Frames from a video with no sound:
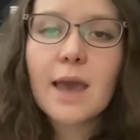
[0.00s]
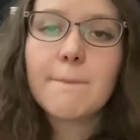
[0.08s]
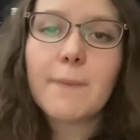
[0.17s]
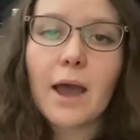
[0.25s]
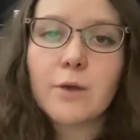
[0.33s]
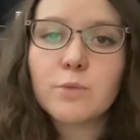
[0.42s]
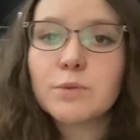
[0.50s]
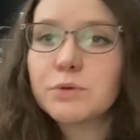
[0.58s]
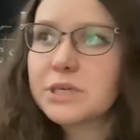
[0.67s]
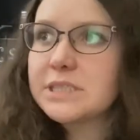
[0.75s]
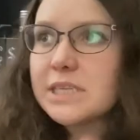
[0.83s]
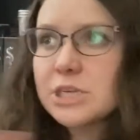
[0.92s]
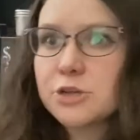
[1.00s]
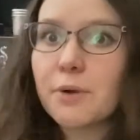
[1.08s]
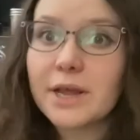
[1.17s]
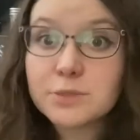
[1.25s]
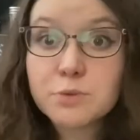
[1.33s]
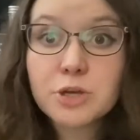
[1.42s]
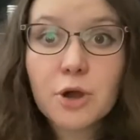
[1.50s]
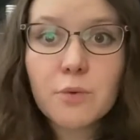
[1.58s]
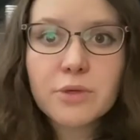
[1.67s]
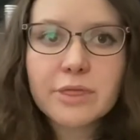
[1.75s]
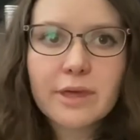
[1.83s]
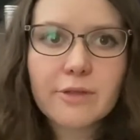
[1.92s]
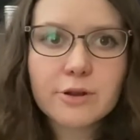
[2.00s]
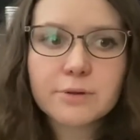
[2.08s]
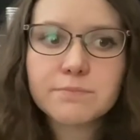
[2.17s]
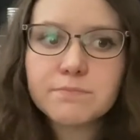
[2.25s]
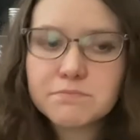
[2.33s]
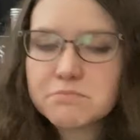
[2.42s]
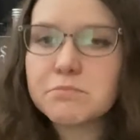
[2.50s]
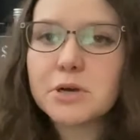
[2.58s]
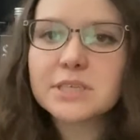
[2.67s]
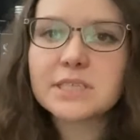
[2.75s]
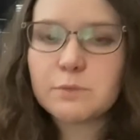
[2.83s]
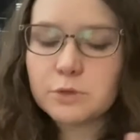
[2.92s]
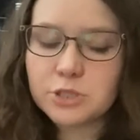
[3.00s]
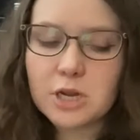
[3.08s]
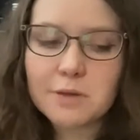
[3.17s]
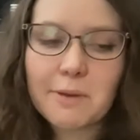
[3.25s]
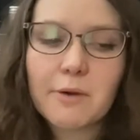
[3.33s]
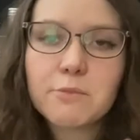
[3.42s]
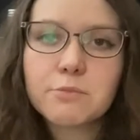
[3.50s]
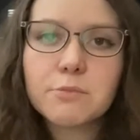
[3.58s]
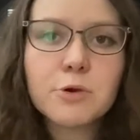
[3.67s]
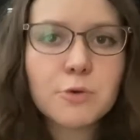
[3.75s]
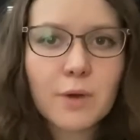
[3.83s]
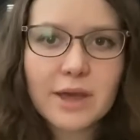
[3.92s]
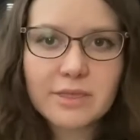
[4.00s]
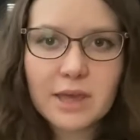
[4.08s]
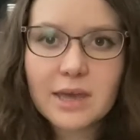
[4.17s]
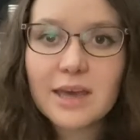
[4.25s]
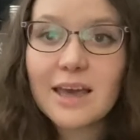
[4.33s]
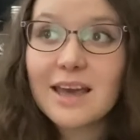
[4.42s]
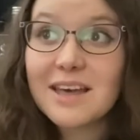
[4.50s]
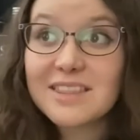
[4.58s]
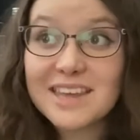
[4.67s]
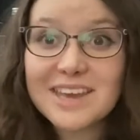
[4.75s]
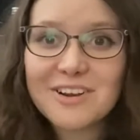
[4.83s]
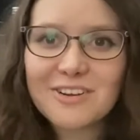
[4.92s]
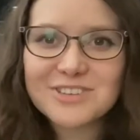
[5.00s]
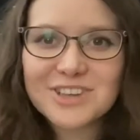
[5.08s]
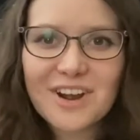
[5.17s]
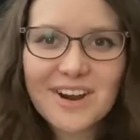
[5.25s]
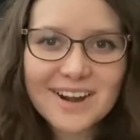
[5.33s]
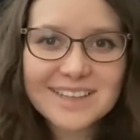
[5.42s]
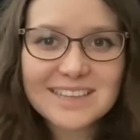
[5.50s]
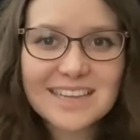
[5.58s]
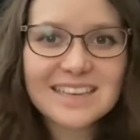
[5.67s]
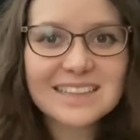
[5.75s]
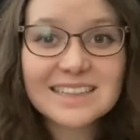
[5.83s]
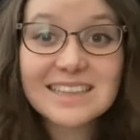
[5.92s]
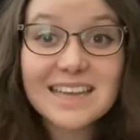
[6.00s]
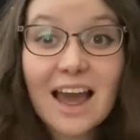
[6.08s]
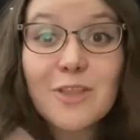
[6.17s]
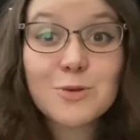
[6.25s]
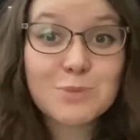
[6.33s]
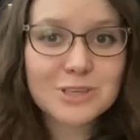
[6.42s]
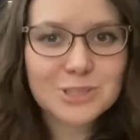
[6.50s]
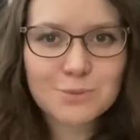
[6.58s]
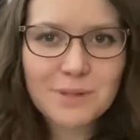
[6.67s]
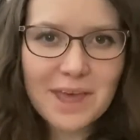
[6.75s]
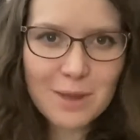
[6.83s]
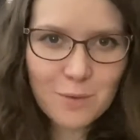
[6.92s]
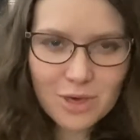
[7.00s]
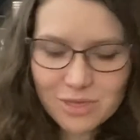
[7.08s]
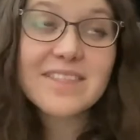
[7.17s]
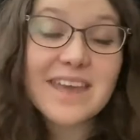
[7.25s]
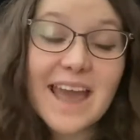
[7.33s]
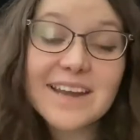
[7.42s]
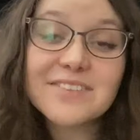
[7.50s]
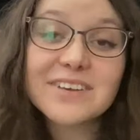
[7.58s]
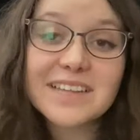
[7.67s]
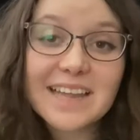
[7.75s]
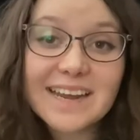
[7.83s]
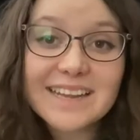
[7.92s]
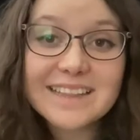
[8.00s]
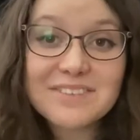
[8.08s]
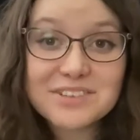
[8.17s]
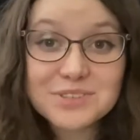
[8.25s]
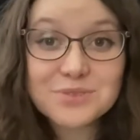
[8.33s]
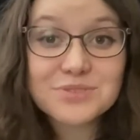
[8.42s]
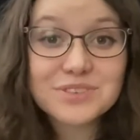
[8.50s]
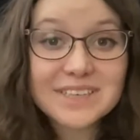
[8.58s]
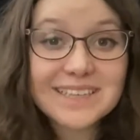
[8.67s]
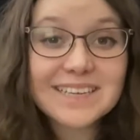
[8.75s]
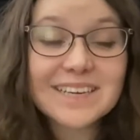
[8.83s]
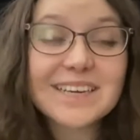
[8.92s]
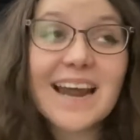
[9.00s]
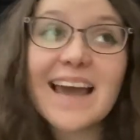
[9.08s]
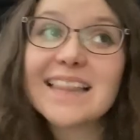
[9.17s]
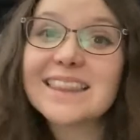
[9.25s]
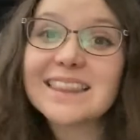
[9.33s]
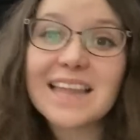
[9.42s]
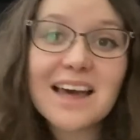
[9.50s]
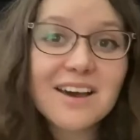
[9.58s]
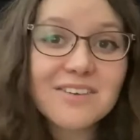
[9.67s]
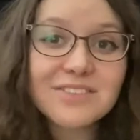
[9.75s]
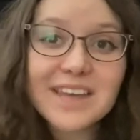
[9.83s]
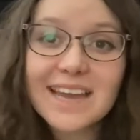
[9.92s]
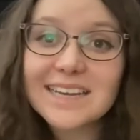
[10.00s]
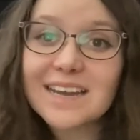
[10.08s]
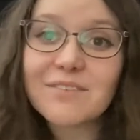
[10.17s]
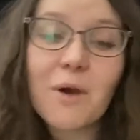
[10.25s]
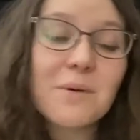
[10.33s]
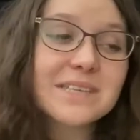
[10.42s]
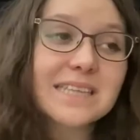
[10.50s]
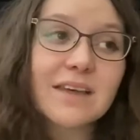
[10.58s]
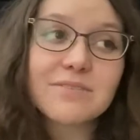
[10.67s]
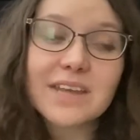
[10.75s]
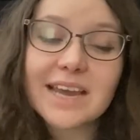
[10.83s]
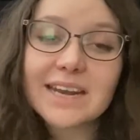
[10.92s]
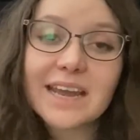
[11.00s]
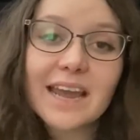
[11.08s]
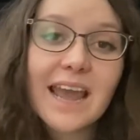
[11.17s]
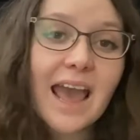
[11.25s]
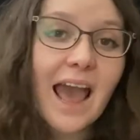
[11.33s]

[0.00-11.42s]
But we will continue as we go with the other books, and we'll talk about who I think the heroes are that the other books are playing with. The ending of The Lightning Thief is really good. I love the ending. I've always loved the ending.